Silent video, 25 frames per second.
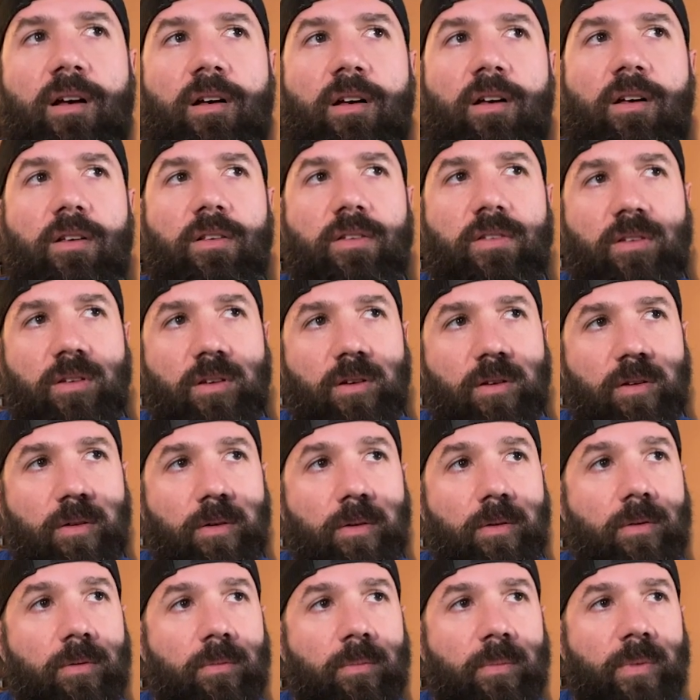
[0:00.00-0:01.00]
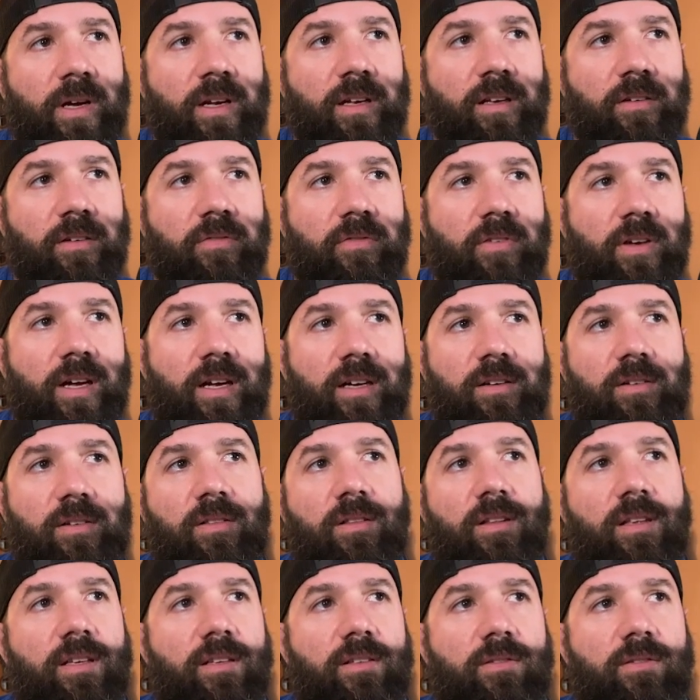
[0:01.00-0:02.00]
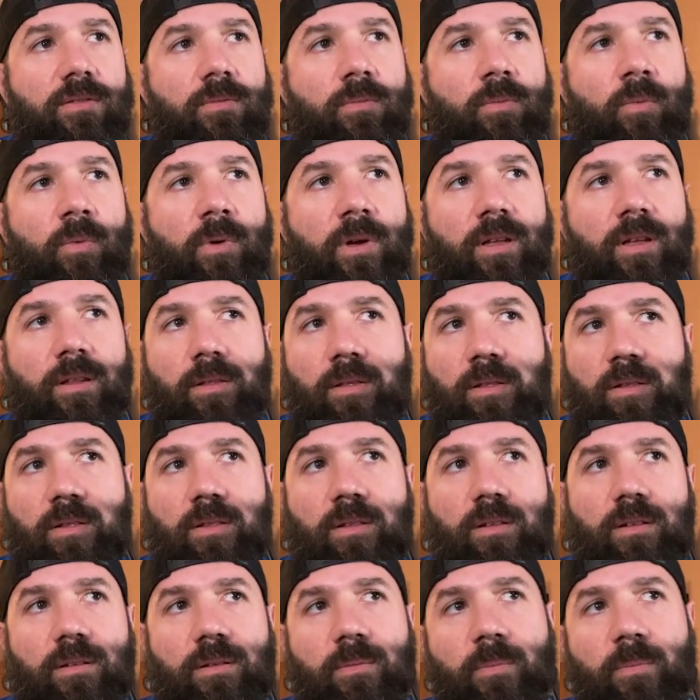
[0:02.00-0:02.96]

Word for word: also might affect this width,